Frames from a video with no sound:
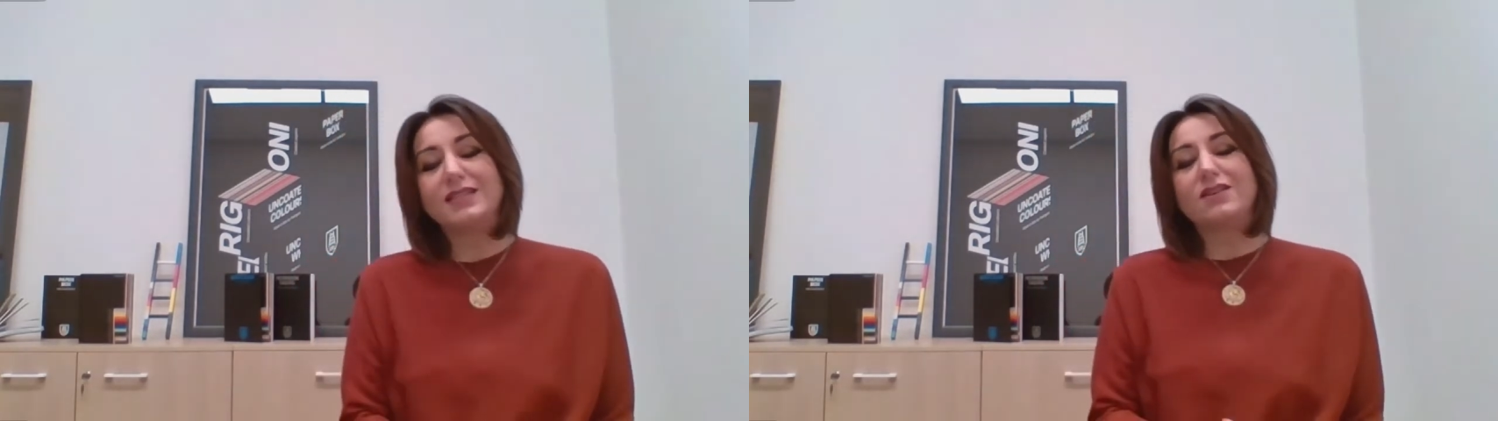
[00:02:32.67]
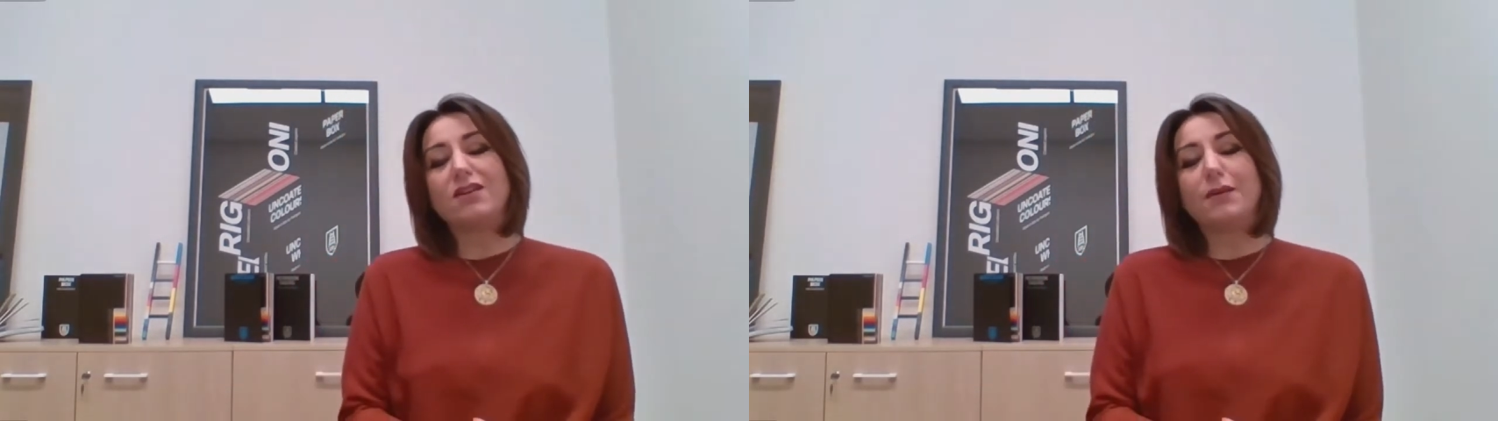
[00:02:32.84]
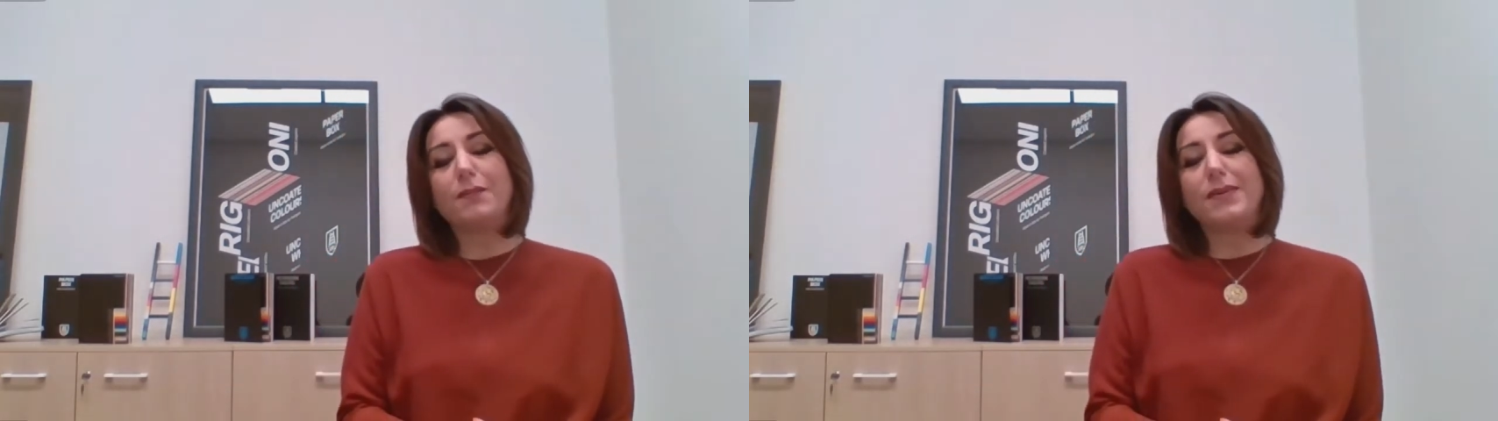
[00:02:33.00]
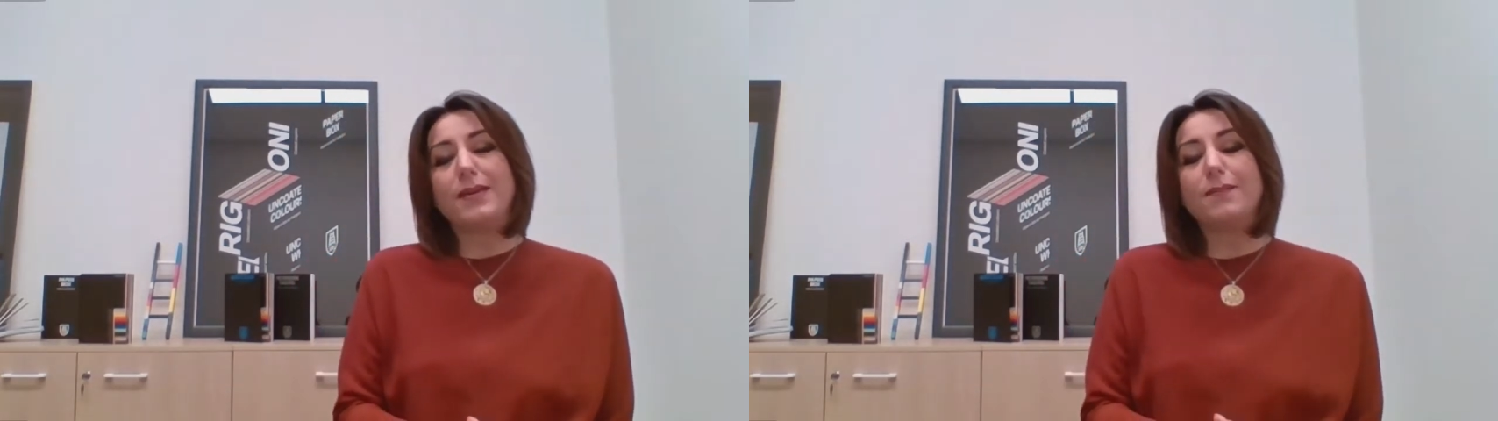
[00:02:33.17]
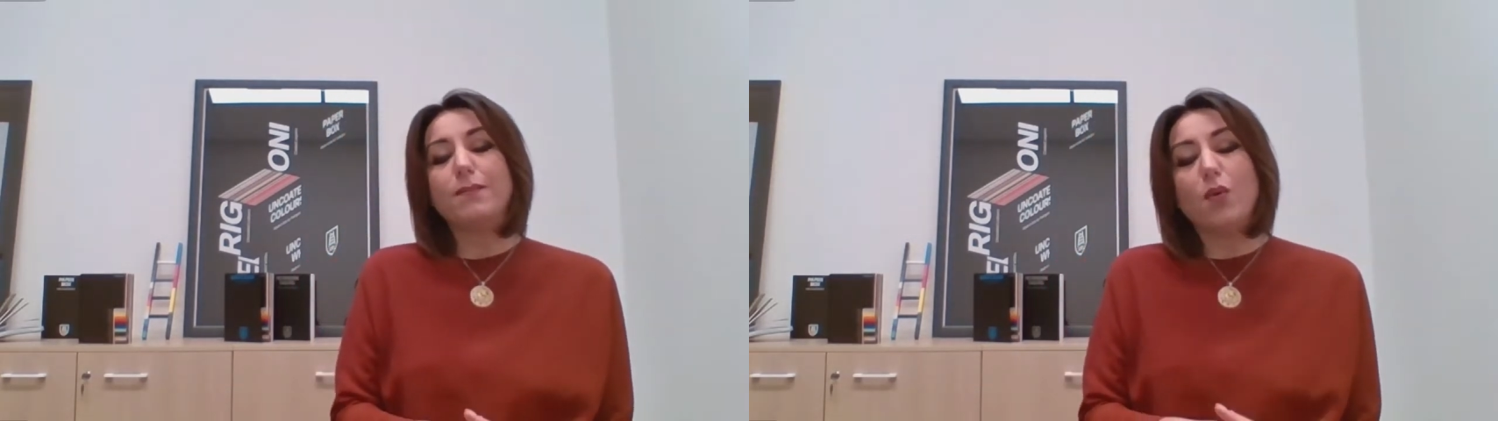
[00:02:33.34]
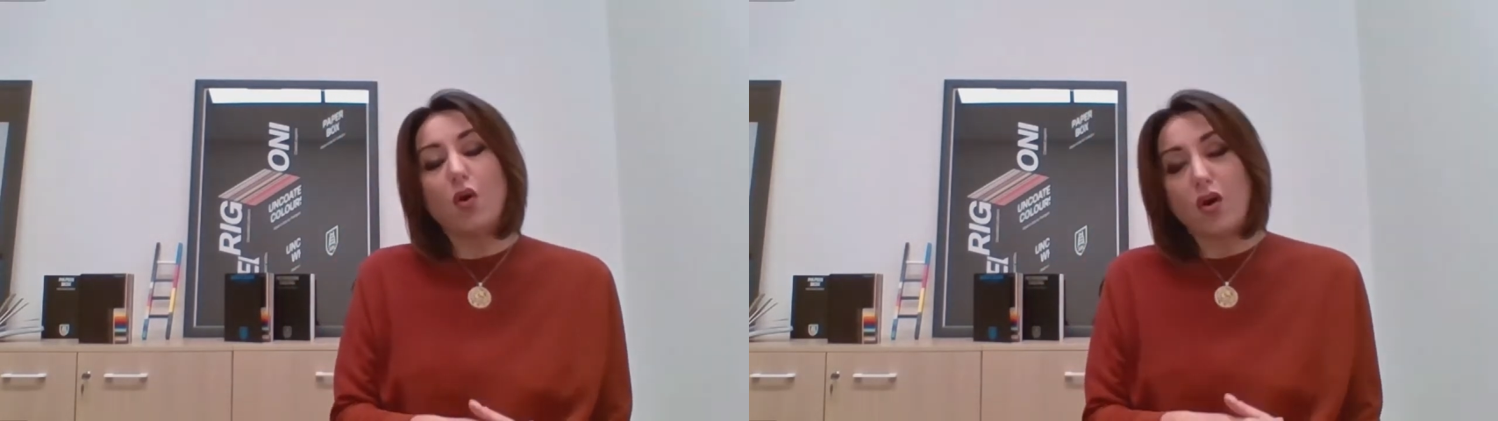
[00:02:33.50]
it's going to be
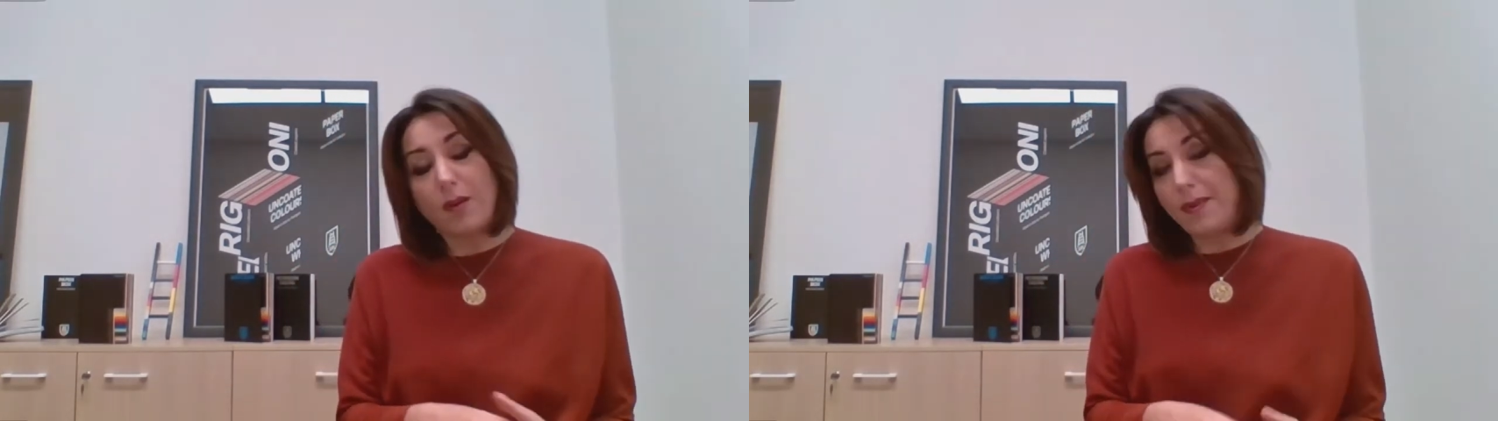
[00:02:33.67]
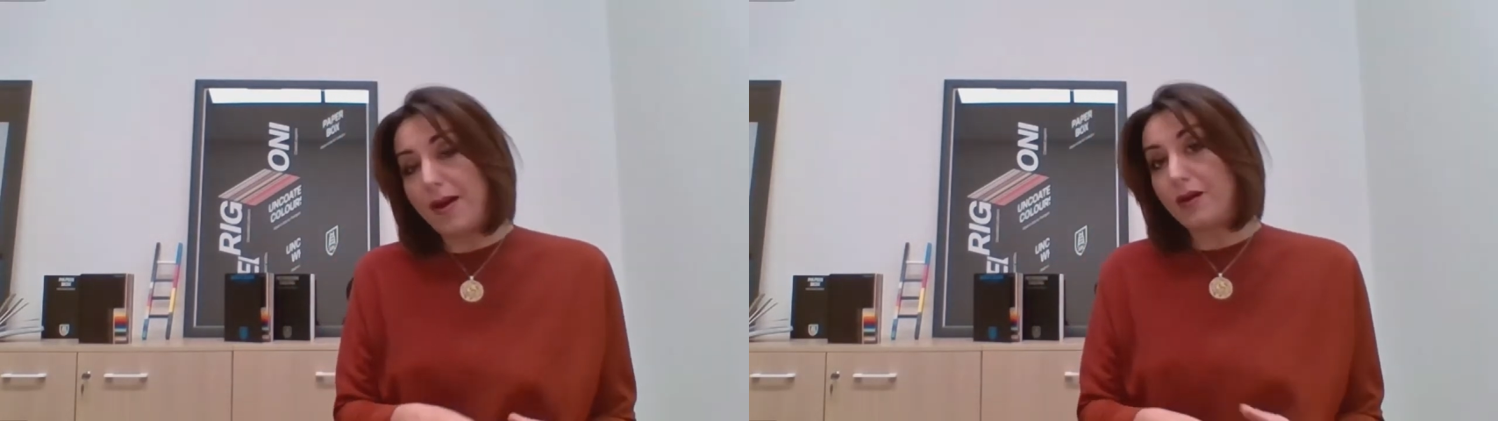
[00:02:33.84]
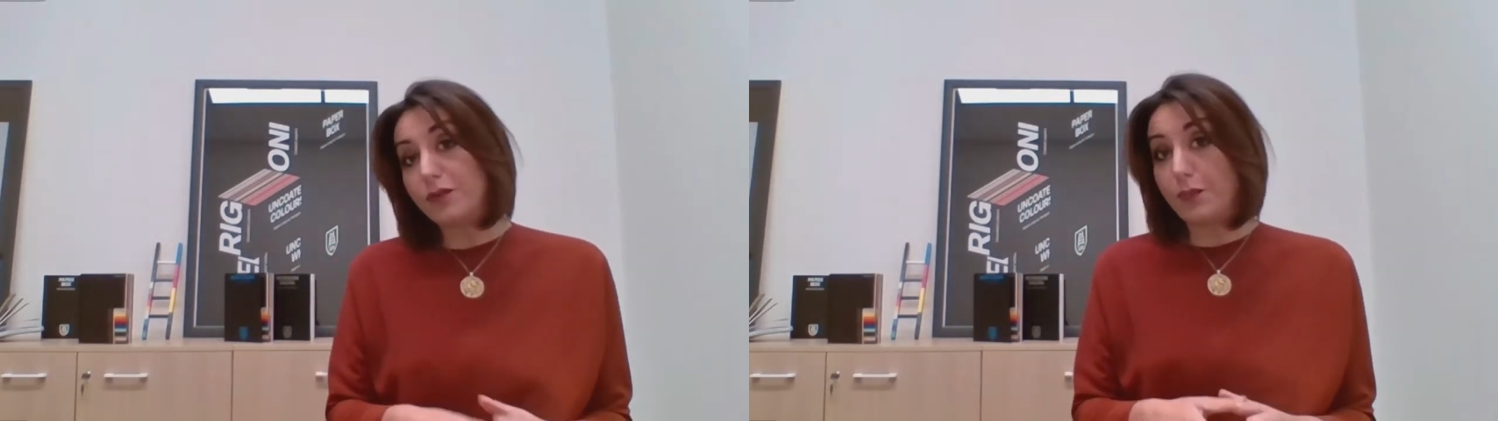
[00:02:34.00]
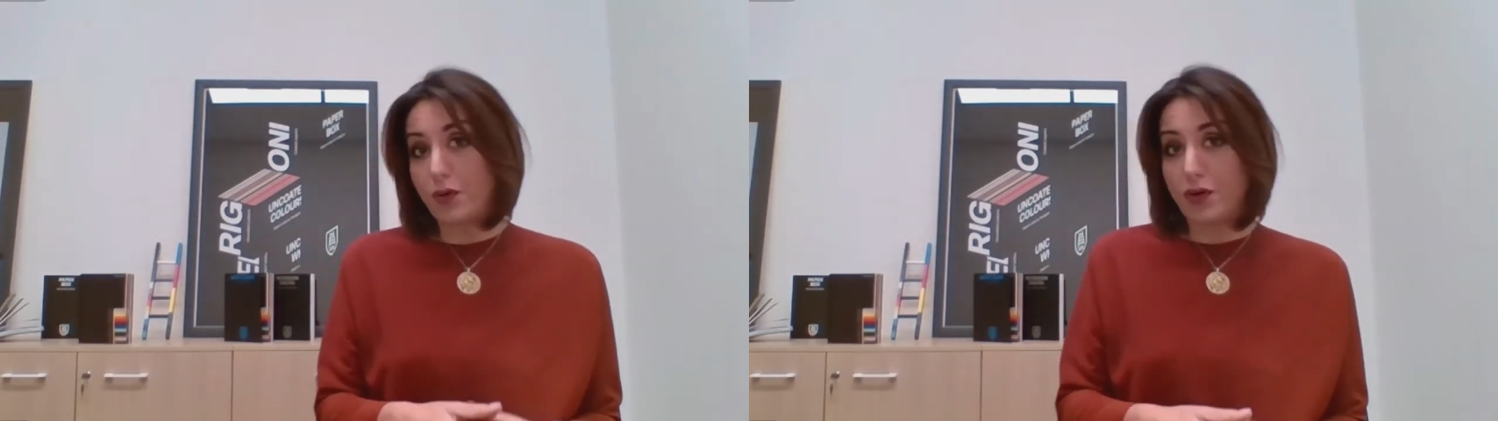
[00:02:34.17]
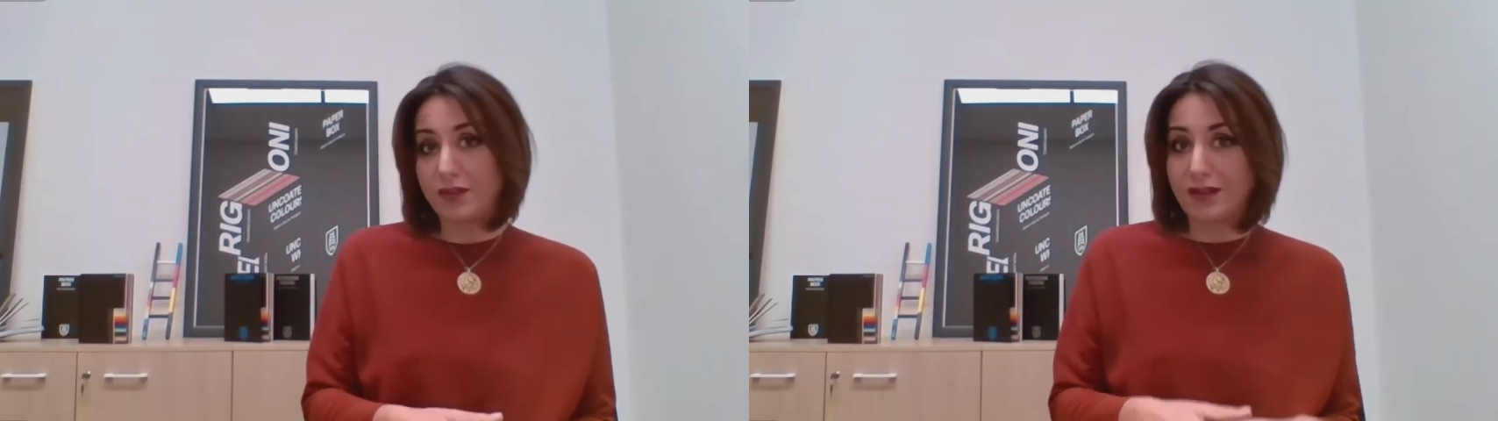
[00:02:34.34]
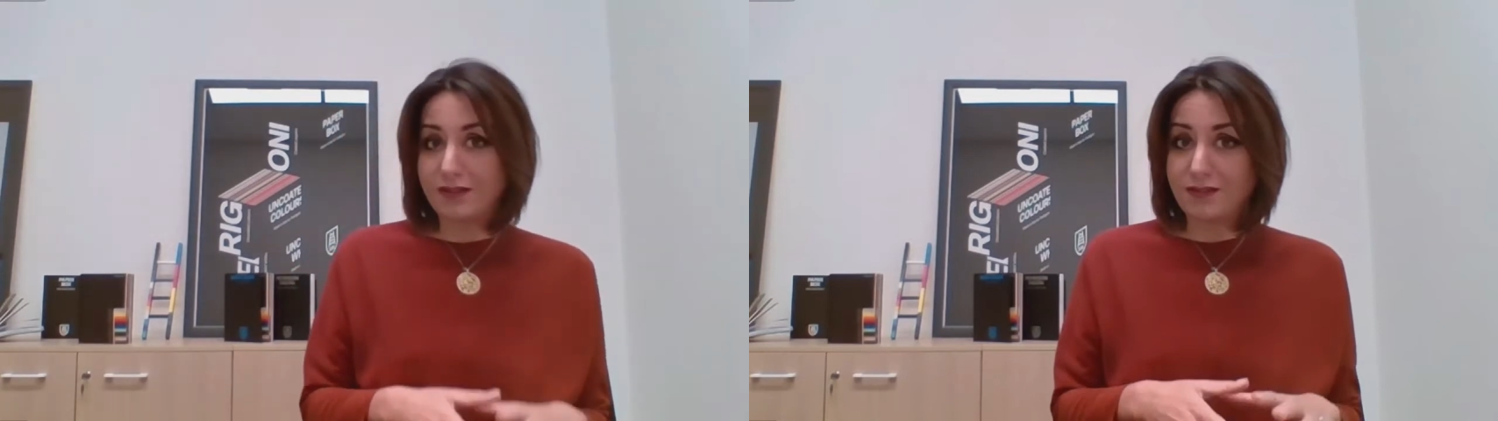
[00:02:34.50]
more about
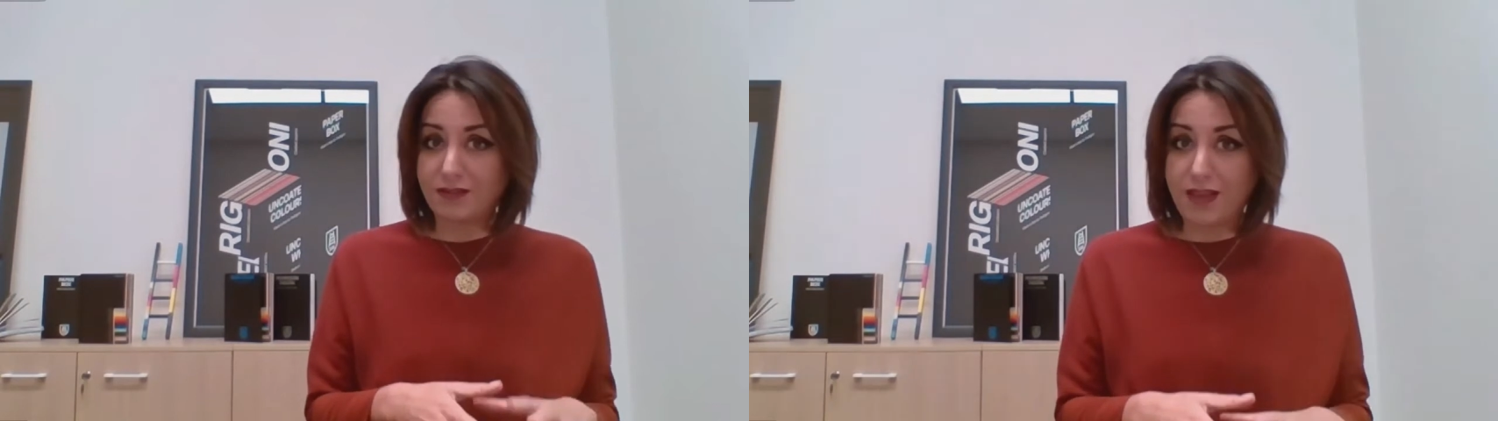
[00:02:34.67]
products